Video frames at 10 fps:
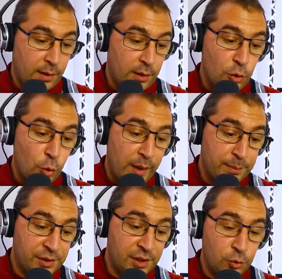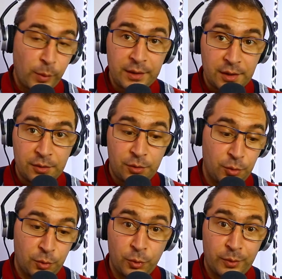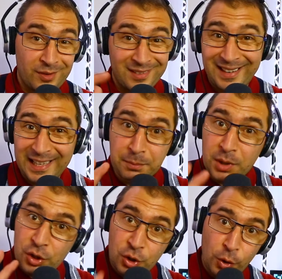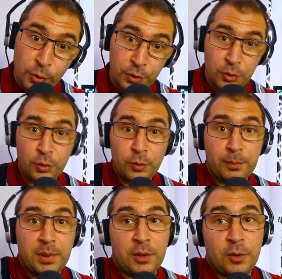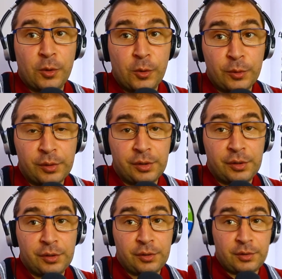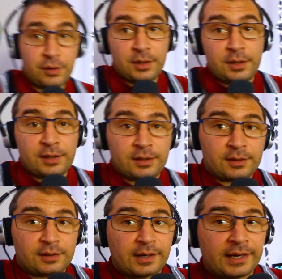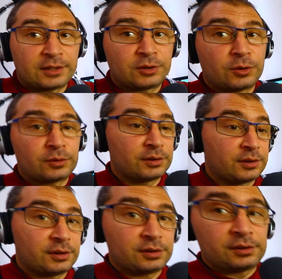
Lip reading: UMC22. Let me show you, because I don't.